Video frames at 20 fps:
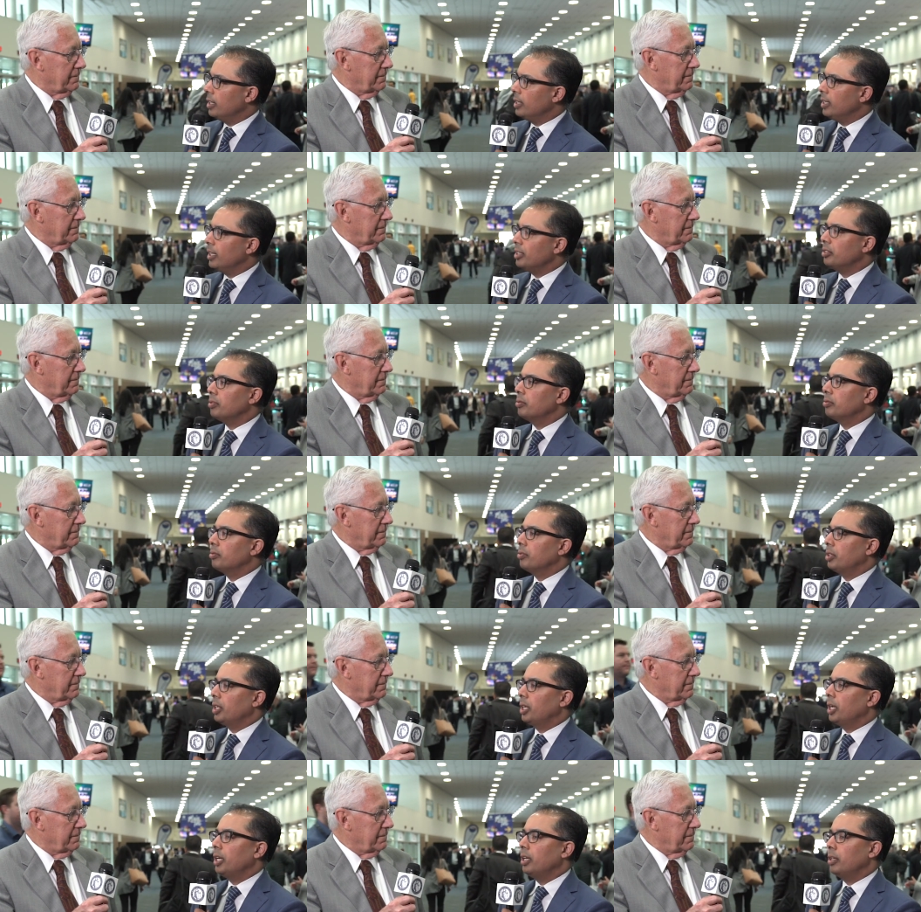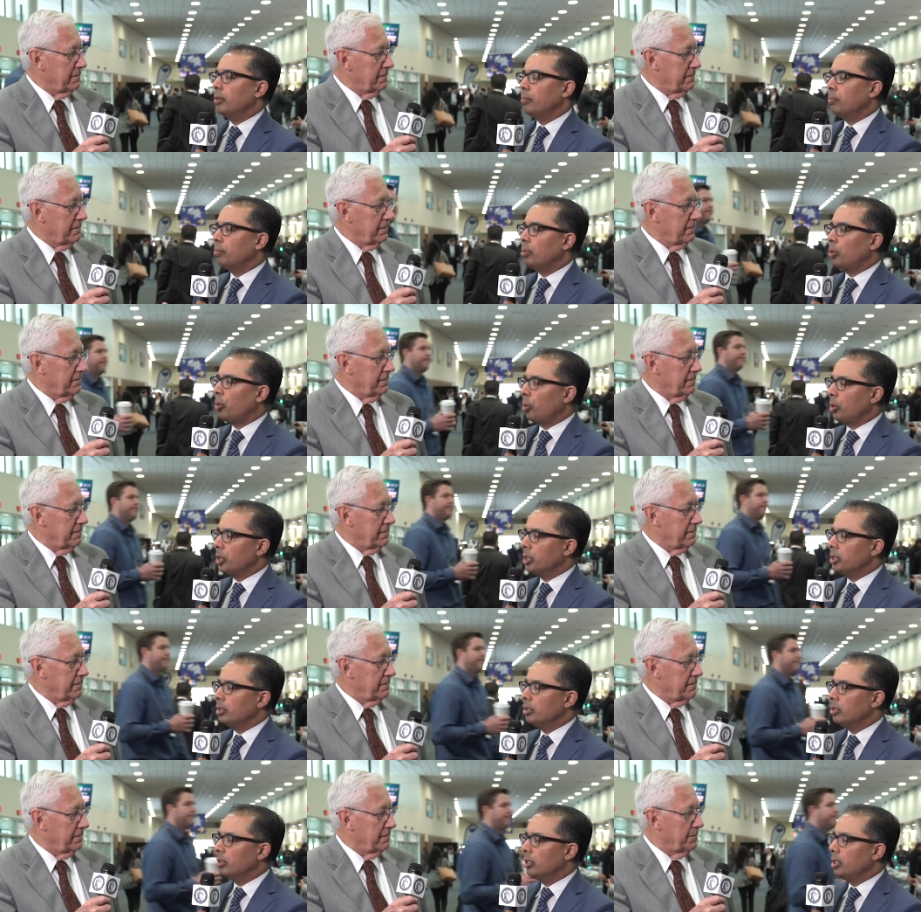Speaker 1: And that's a very
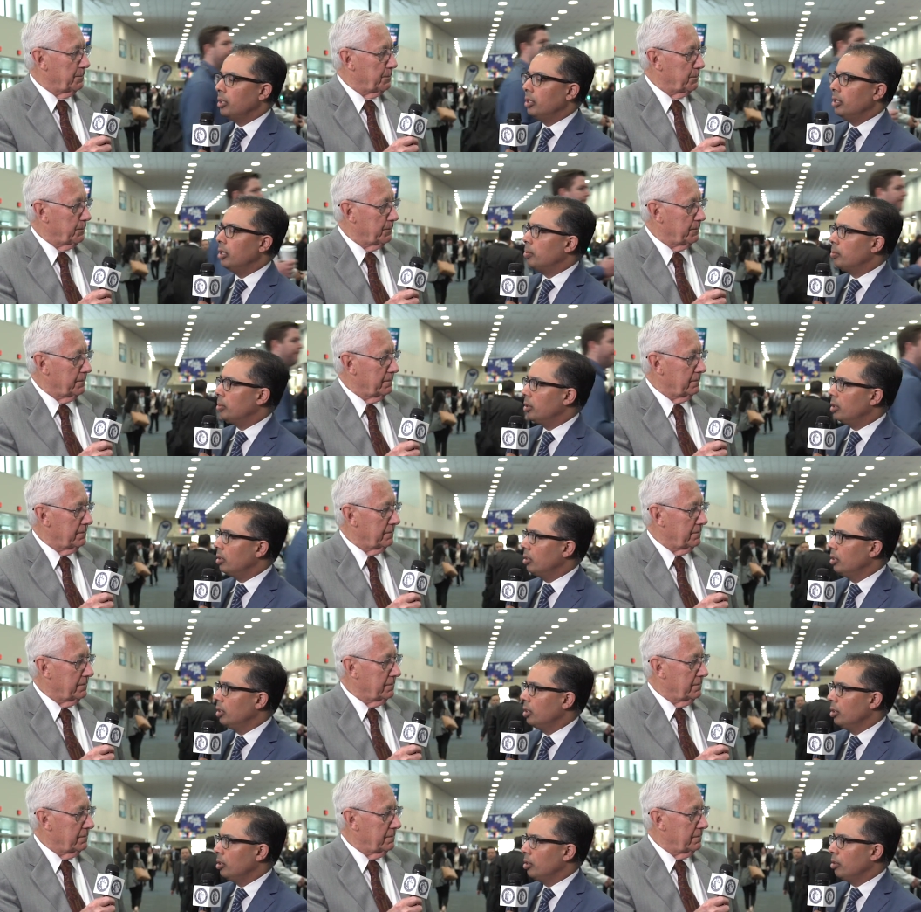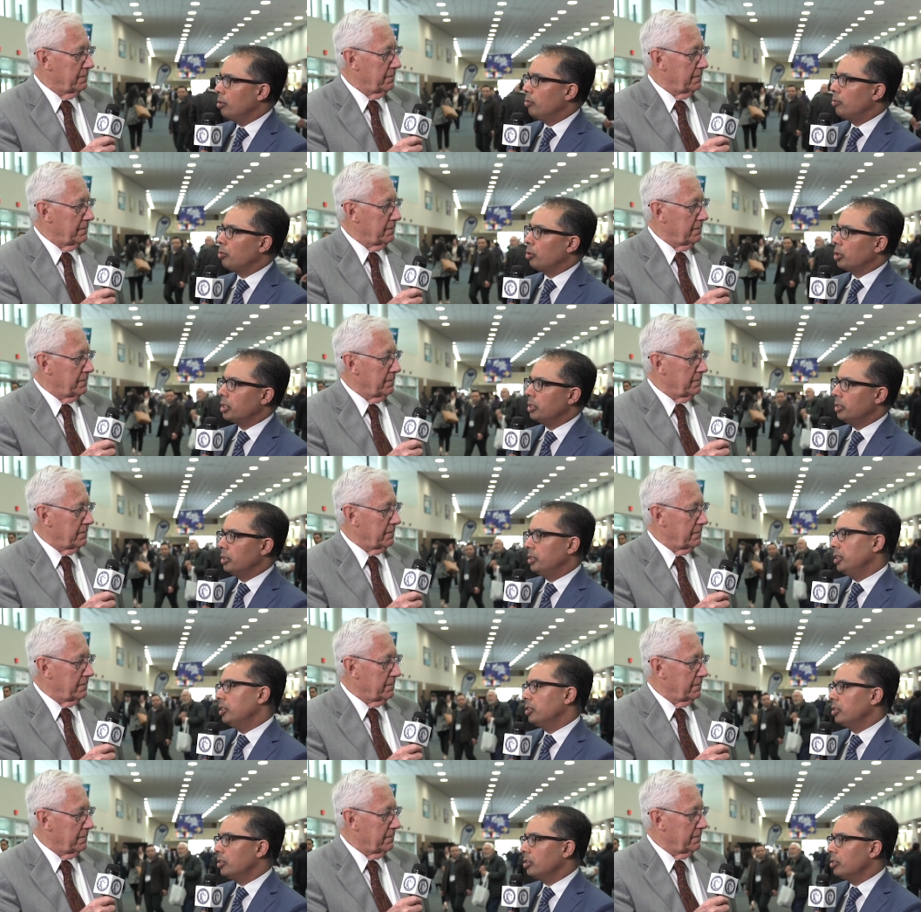important number for
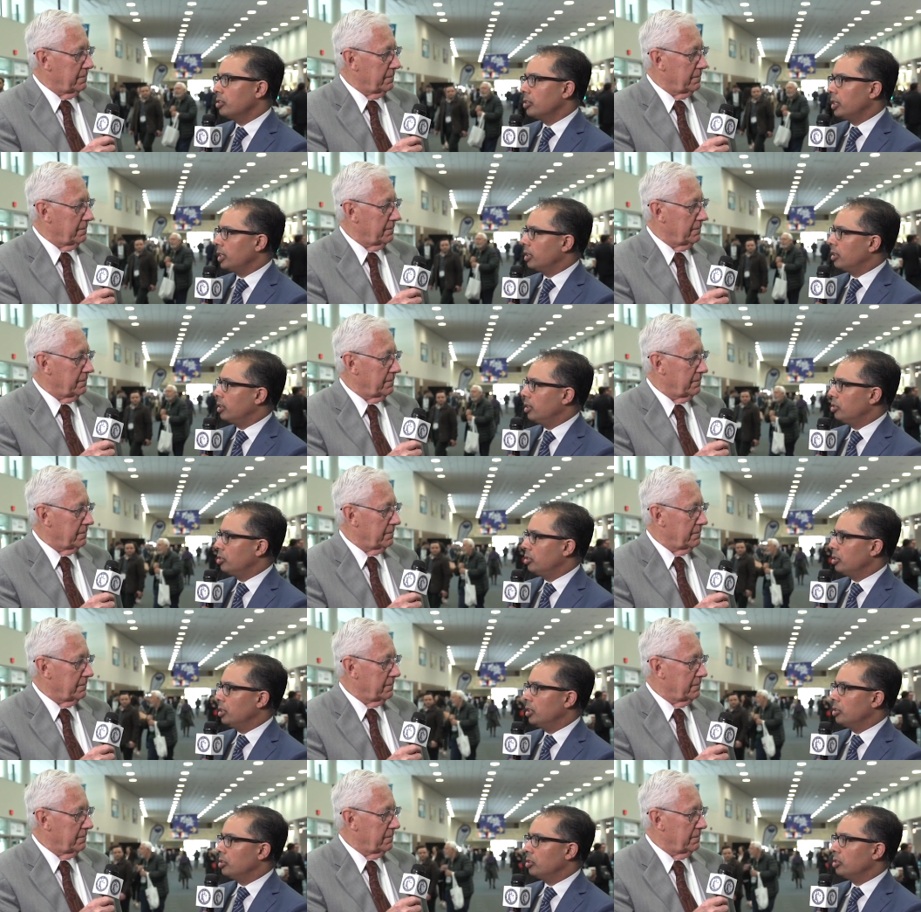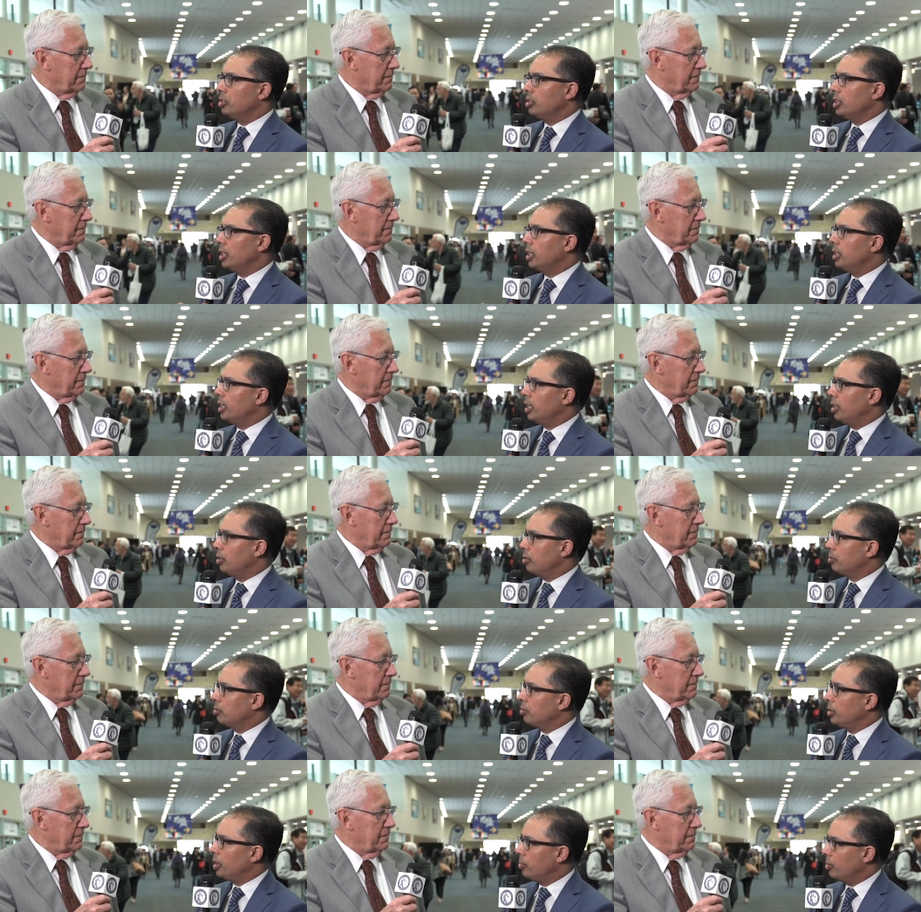clinicians like us to understand how to
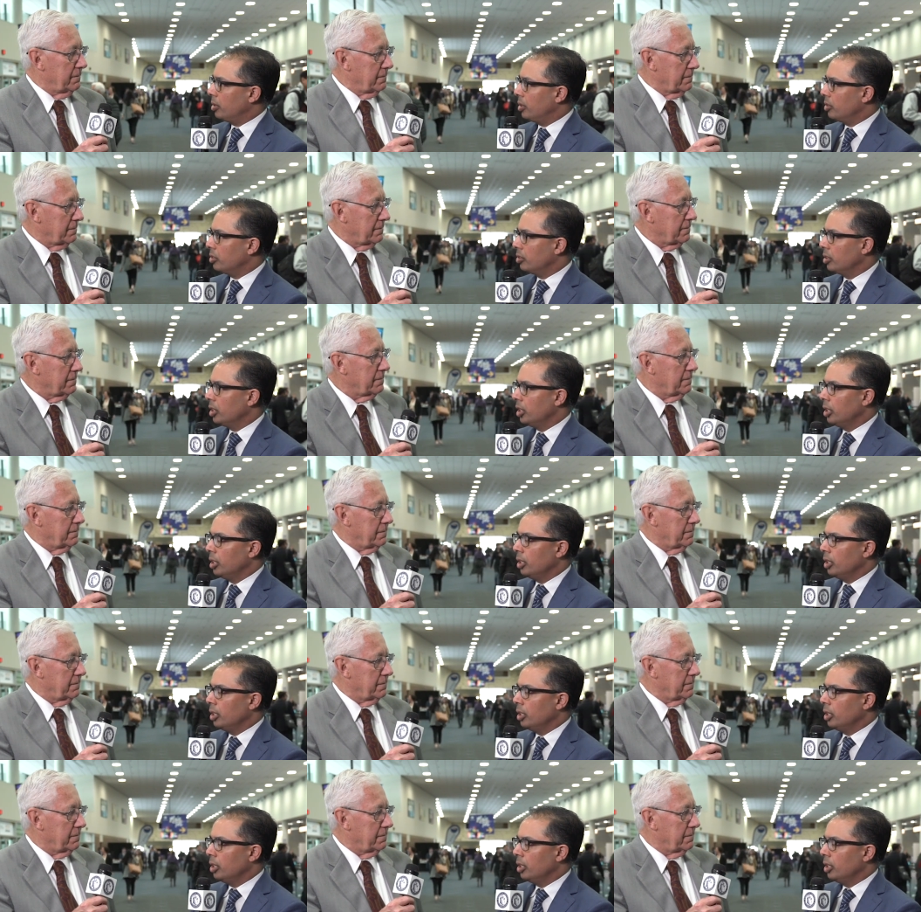frame this.